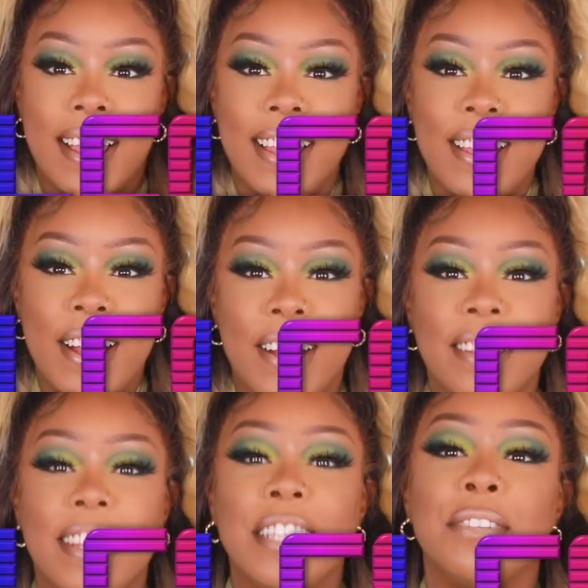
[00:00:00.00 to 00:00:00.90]
Hey
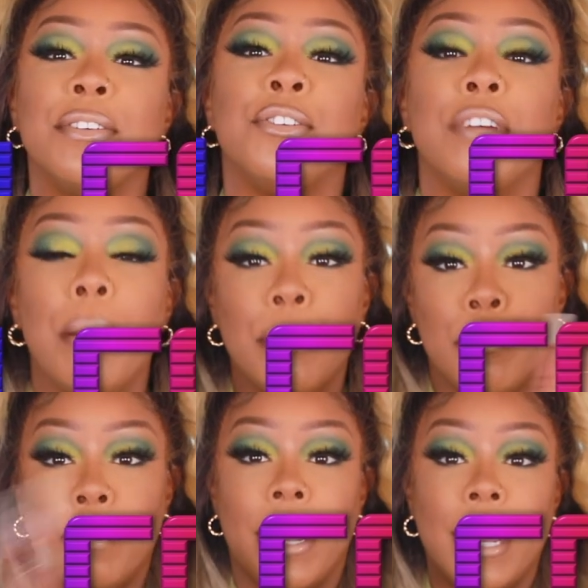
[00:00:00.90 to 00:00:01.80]
y'all, thanks for
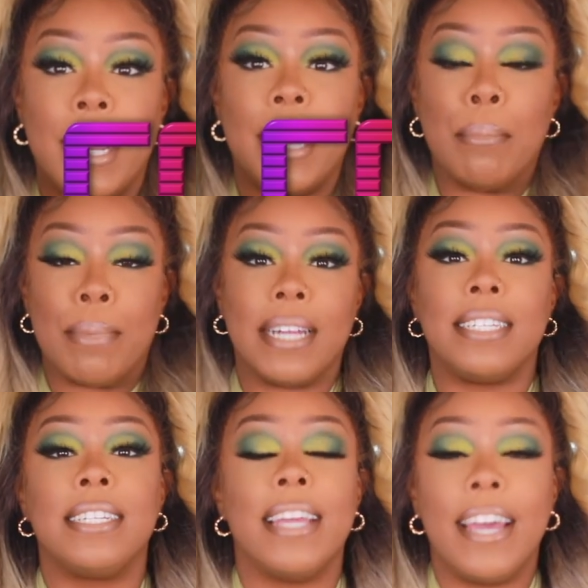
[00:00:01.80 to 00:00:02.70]
dropping by my
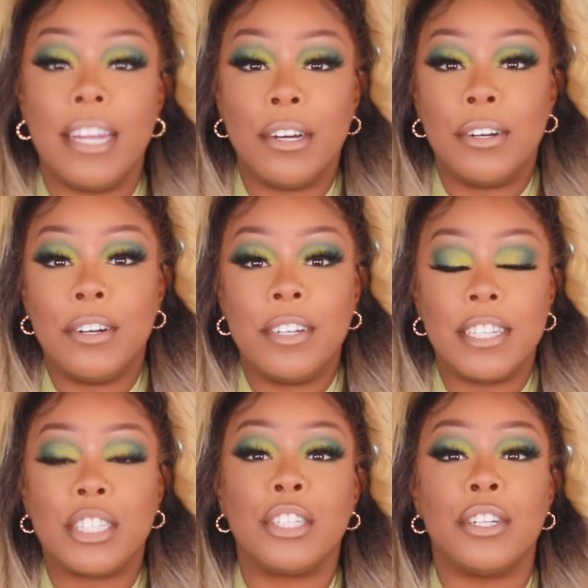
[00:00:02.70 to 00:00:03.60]
channel.
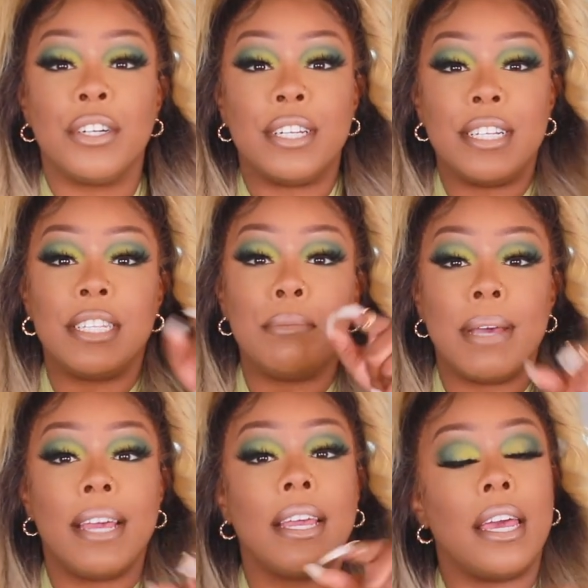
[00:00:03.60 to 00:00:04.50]
It's your girl Nizzy
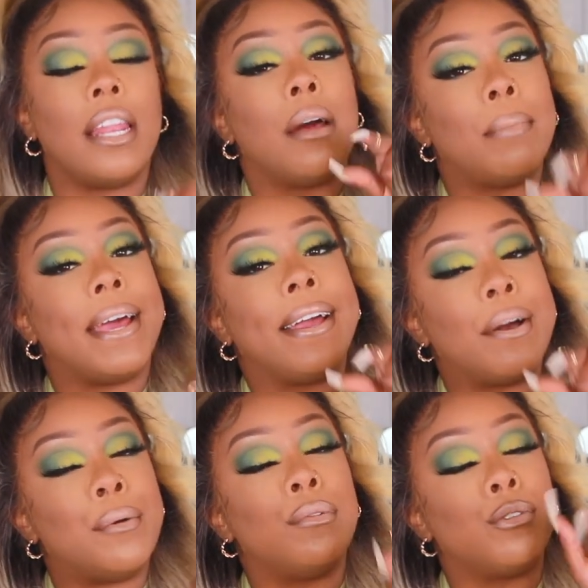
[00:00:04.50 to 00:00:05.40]
Mac, and I'm
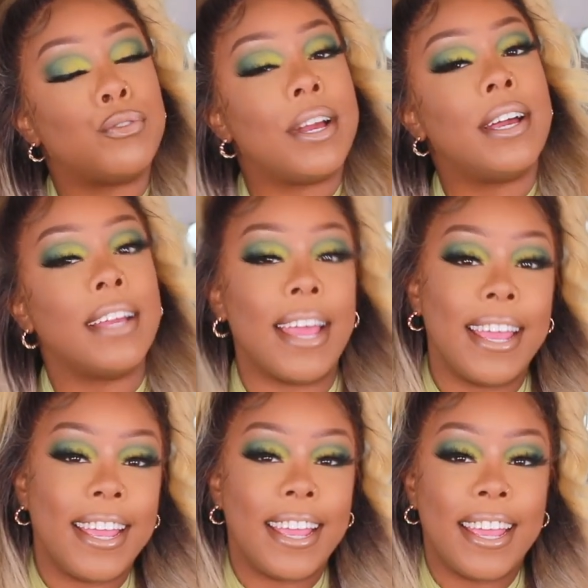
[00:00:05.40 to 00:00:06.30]
back on the track.
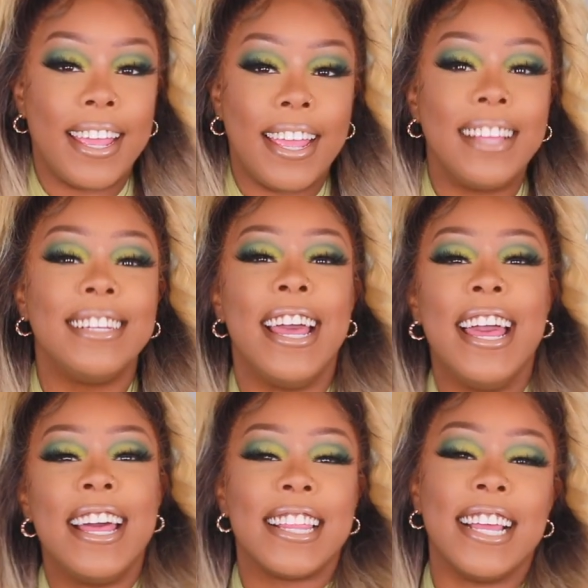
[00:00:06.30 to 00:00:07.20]
Hey,
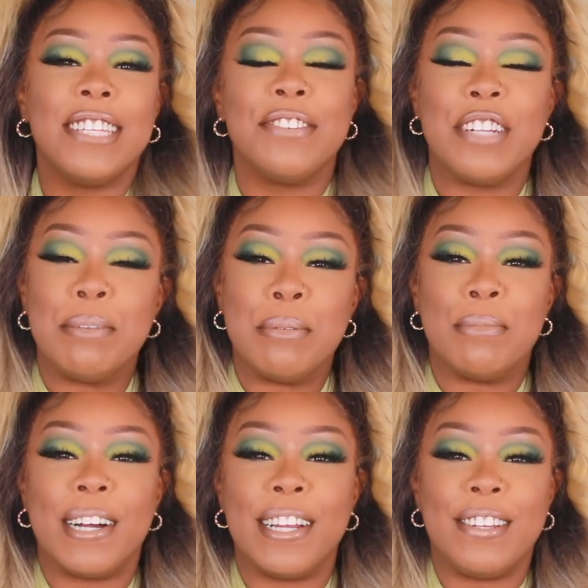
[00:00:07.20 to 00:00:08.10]
thanks for
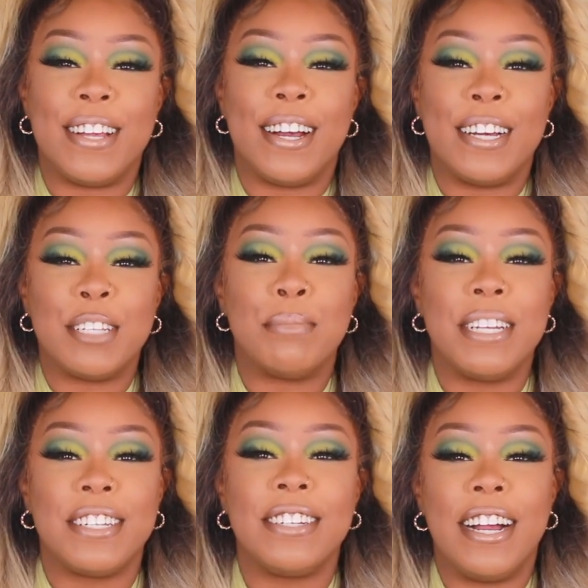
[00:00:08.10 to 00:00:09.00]
dropping by, you guys.
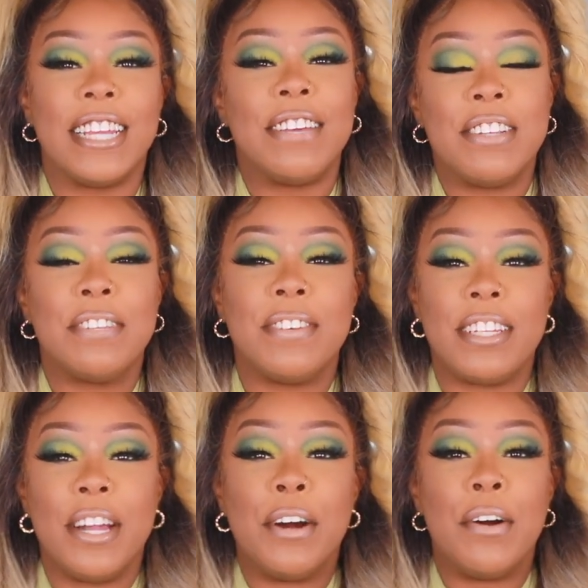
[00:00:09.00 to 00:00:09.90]
Make sure y'all give this
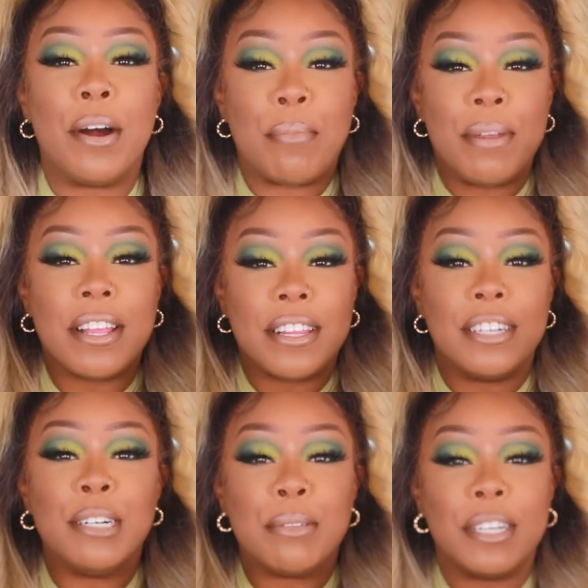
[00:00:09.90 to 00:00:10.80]
video a big
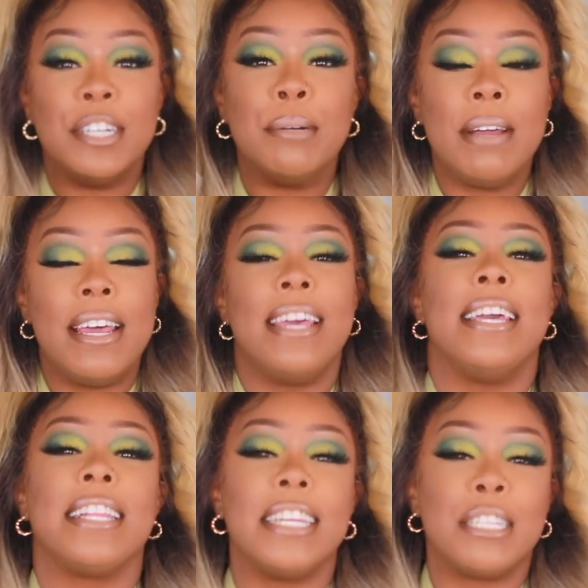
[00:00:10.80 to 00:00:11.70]
thumbs up,
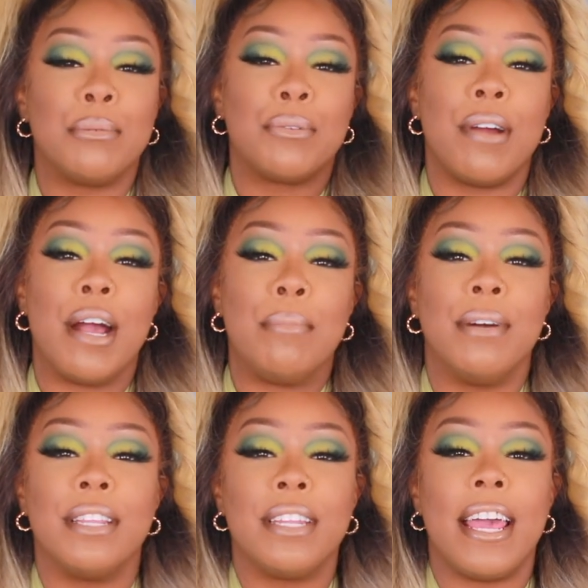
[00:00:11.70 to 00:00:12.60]
hit that subscribe
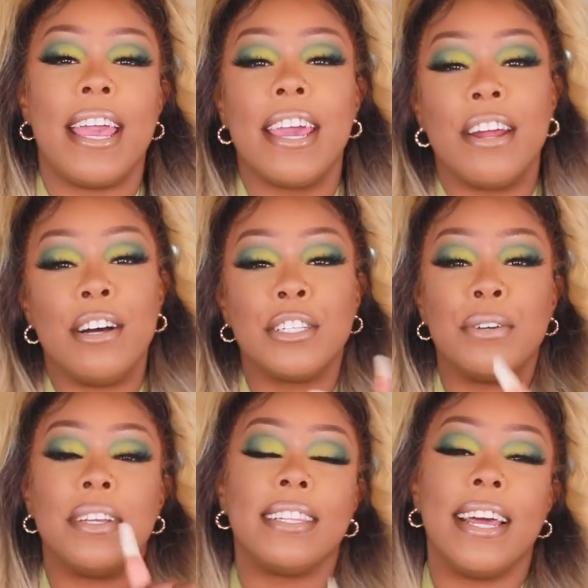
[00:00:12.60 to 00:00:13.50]
button, and
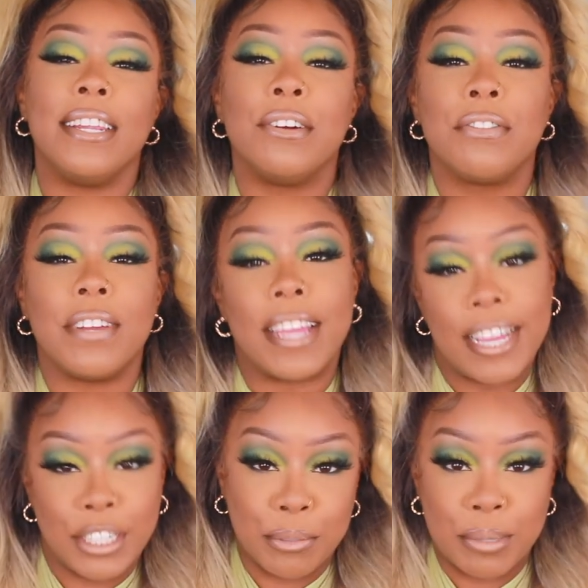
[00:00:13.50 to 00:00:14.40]
also hit that
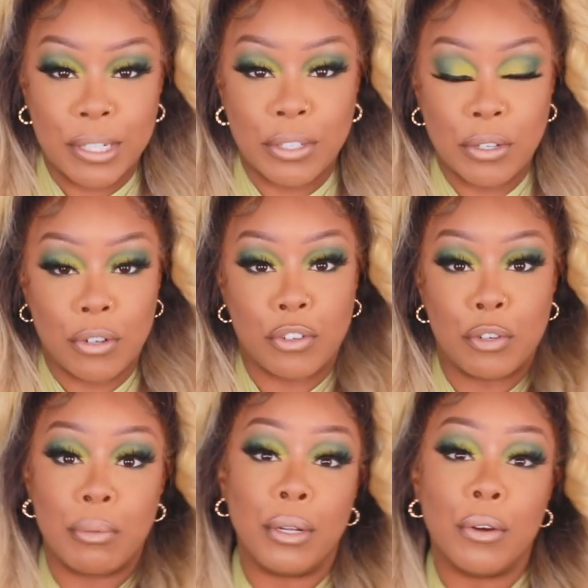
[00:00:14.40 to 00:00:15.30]
notification bell so that you
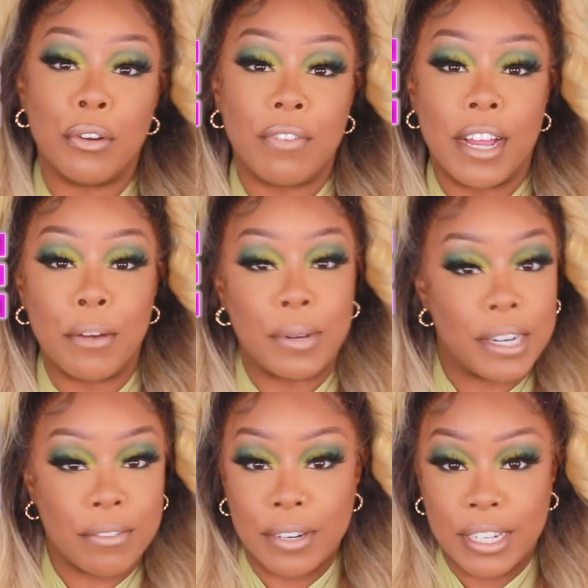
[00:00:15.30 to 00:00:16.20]
can be notified
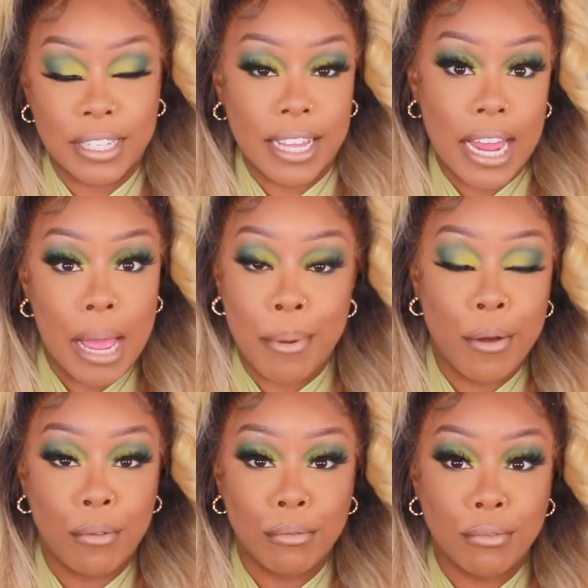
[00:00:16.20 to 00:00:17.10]
whenever it is that I
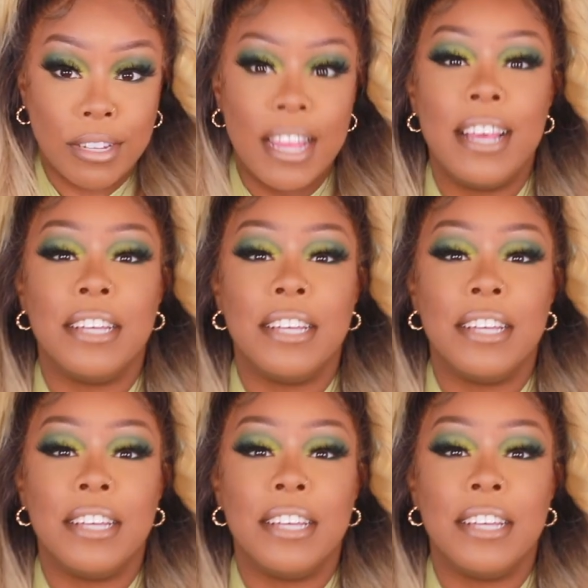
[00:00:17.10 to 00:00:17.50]
post.